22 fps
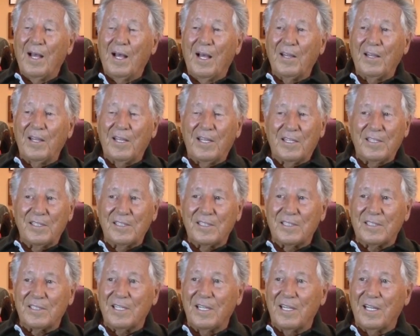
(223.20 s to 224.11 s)
I
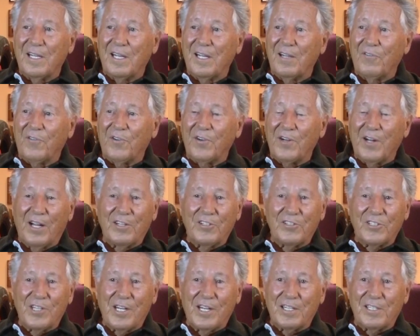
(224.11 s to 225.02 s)
think
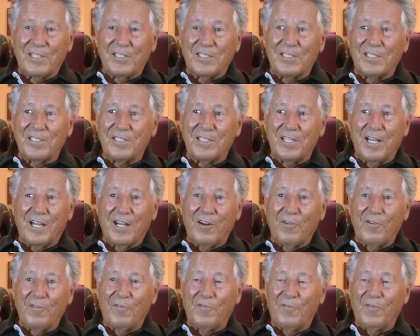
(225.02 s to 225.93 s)
Fernando's legacy is
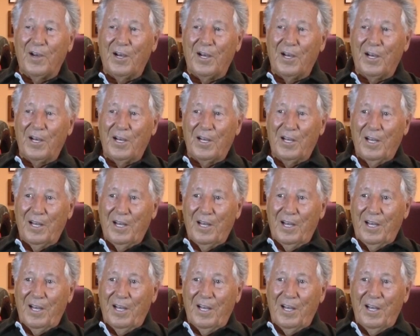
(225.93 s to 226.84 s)
that of
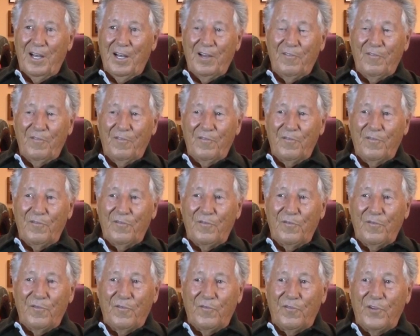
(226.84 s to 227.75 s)
a
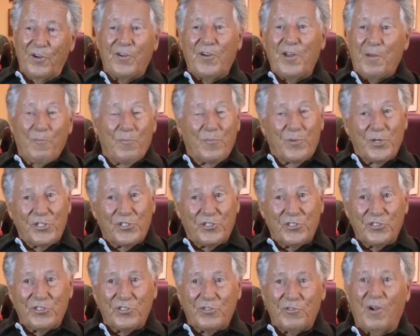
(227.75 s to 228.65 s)
very
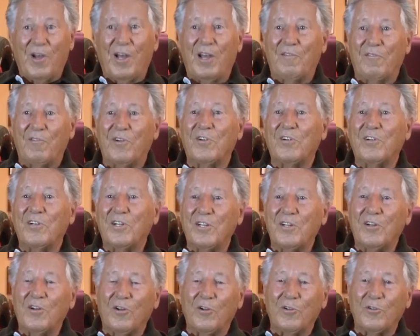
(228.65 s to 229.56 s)
ambitious driver,
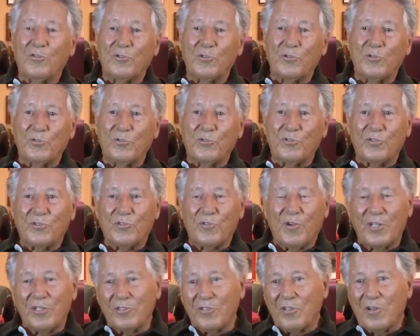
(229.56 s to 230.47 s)
you know, to
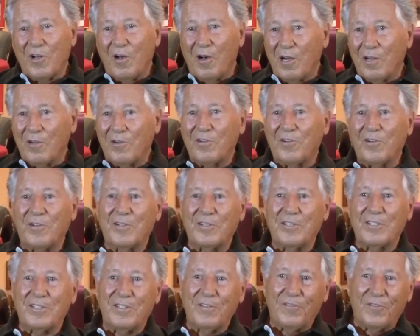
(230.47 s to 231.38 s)
try to
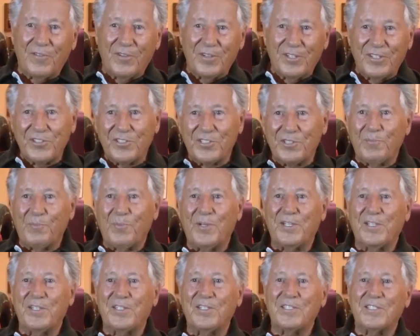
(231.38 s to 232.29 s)
conquer different
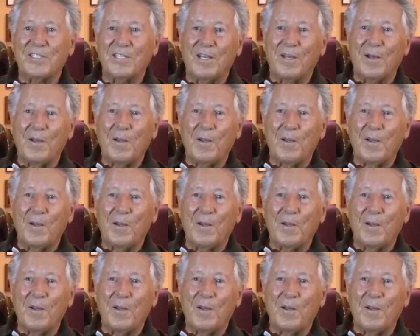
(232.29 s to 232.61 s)
disciplines.